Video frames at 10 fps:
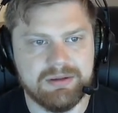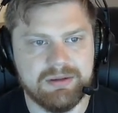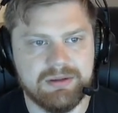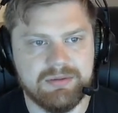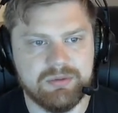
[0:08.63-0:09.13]

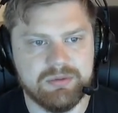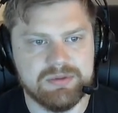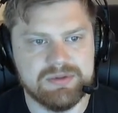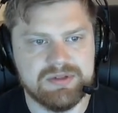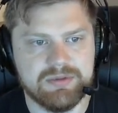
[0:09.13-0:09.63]
level
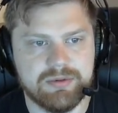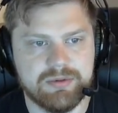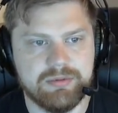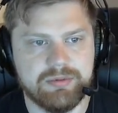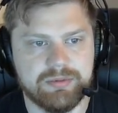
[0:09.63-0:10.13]

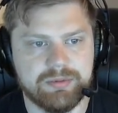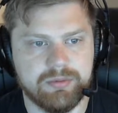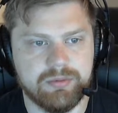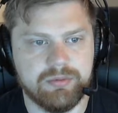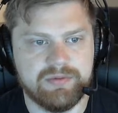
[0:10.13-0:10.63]
0
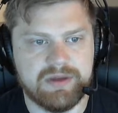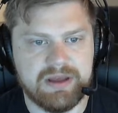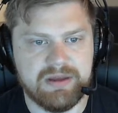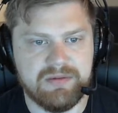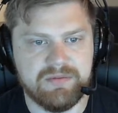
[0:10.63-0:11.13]
through
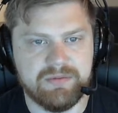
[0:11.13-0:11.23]
5.